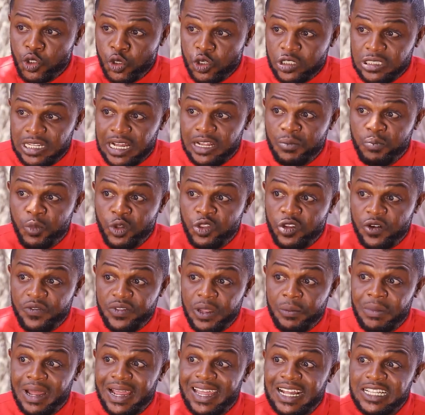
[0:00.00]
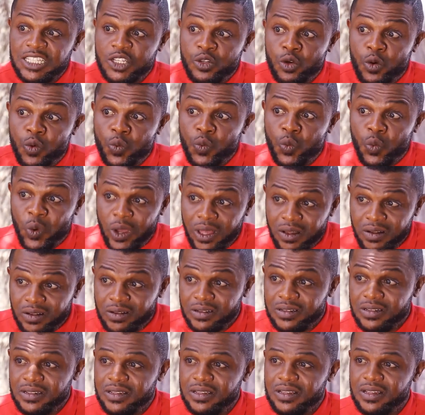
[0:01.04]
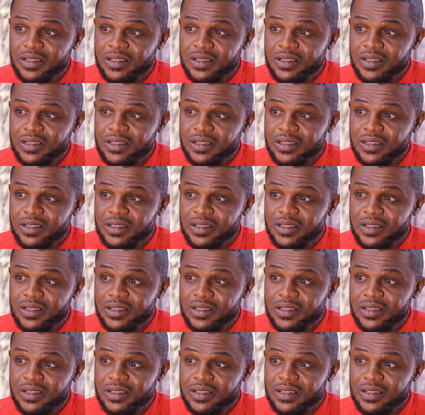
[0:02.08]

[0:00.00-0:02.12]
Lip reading: shows that both of them are getting on well.